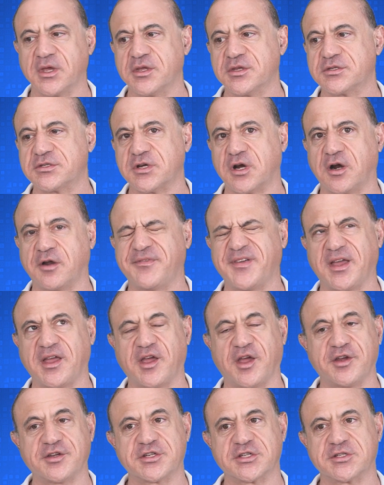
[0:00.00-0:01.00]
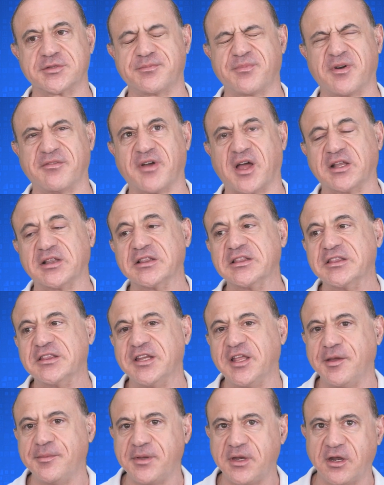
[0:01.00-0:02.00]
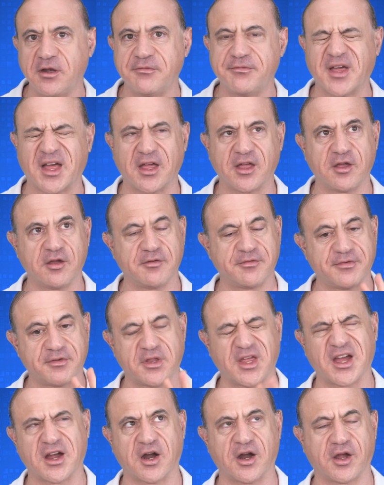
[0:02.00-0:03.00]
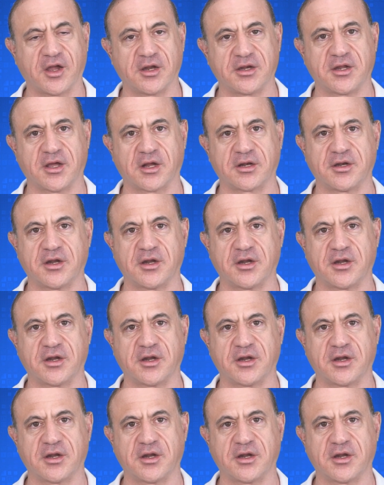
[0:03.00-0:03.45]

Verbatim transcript: certifications provide limited value for the architect.